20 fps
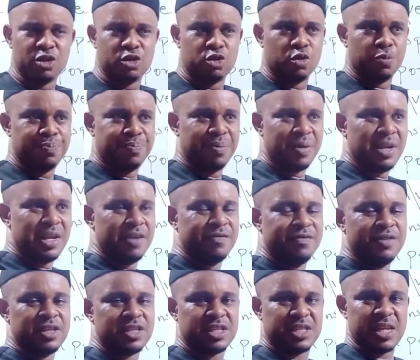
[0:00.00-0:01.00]
to
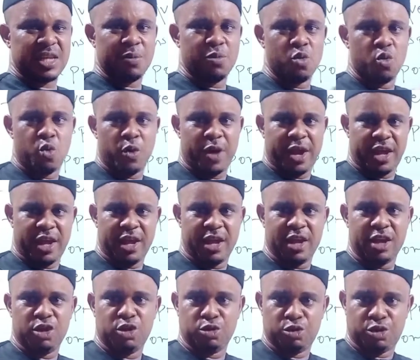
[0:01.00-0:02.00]
believe the same
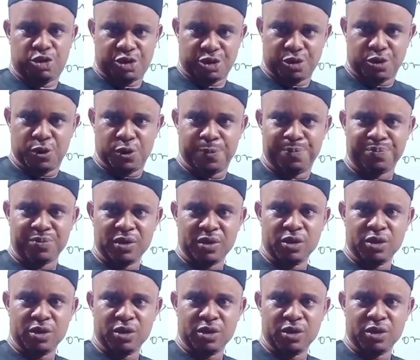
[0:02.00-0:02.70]
way you do,